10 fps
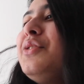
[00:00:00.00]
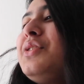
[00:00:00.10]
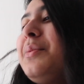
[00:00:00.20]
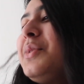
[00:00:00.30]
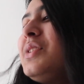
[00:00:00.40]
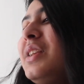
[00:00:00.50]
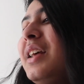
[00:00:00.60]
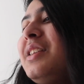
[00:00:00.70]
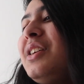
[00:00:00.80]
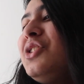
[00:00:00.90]
for some reason
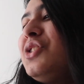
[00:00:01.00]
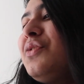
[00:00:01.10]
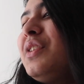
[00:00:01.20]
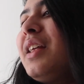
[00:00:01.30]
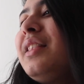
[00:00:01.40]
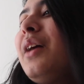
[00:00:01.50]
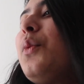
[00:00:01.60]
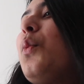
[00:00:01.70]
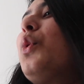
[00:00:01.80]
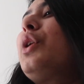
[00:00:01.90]
and I just feel like
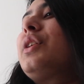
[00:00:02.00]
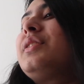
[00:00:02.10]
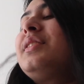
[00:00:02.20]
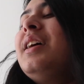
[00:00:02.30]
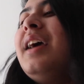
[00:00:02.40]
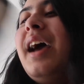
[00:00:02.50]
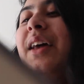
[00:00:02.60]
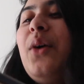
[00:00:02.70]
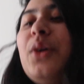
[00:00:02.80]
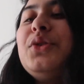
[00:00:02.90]
that works.
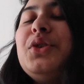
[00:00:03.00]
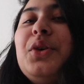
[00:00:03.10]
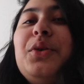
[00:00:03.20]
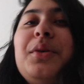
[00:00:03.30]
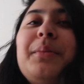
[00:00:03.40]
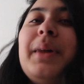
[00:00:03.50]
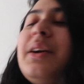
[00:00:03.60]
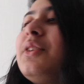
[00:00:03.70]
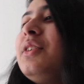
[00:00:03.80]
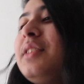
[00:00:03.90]
And also, my
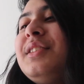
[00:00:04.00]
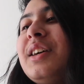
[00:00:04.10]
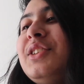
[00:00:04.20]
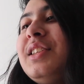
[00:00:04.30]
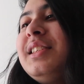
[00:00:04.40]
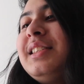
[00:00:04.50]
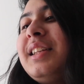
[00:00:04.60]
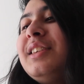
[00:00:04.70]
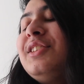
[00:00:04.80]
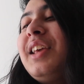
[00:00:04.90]
girl Narciss
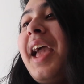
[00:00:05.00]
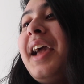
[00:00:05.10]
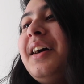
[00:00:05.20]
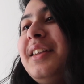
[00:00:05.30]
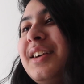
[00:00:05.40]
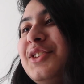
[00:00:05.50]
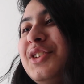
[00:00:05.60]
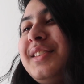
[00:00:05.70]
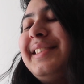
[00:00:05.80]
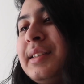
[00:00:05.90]
Narcikea, Narcissus,